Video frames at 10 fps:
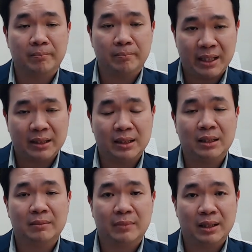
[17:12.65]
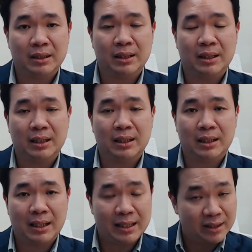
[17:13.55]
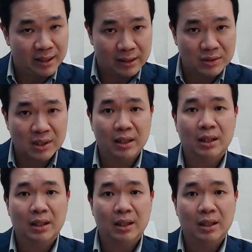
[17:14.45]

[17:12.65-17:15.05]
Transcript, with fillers: many many other things.